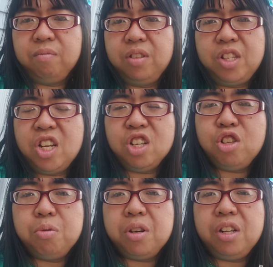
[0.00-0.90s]
10,
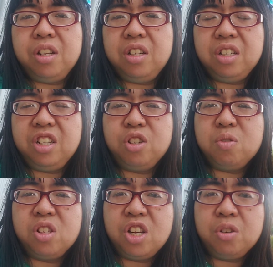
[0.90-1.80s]
20
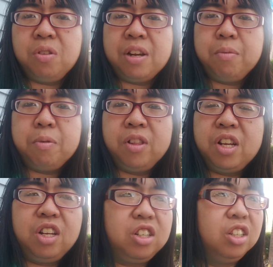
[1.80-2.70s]
years later, that we'll
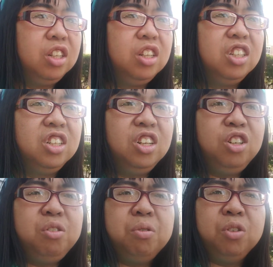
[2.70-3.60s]
think,
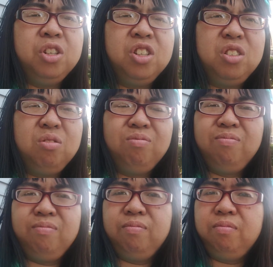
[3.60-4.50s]
oh well, you know,
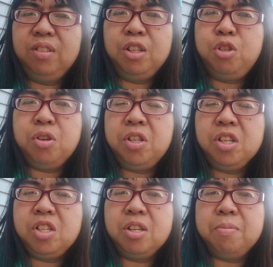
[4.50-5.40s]
addressing
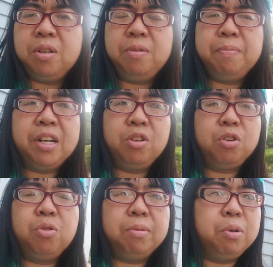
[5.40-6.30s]
someone by their
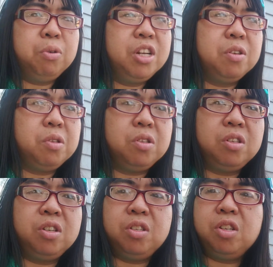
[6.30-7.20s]
correct pronouns
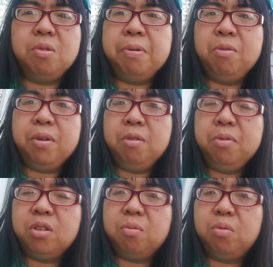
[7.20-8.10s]
is just bare
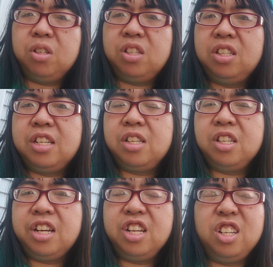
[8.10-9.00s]
minimum. That's
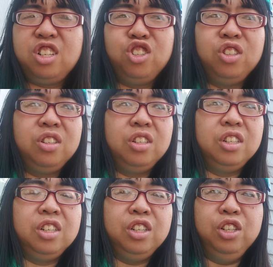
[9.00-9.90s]
like,
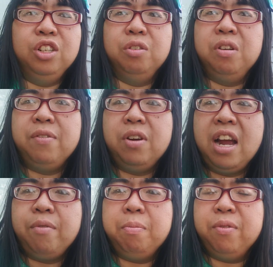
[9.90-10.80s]
you know, never
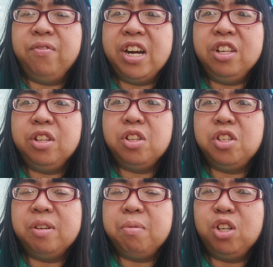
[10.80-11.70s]
having been violent to
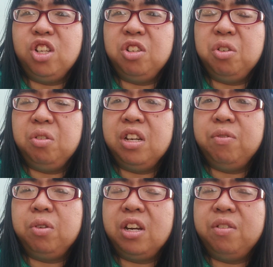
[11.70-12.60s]
somebody or
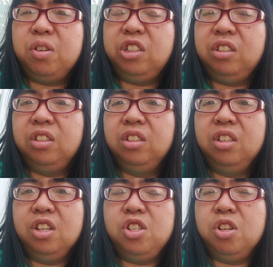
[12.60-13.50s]
never having
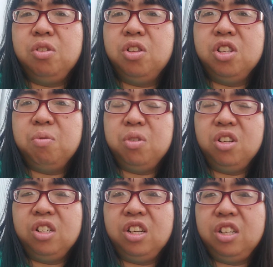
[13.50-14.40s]
assaulted someone.
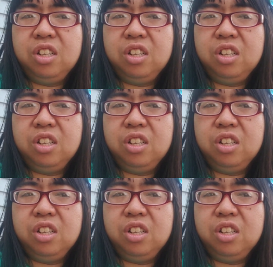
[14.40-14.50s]
Like,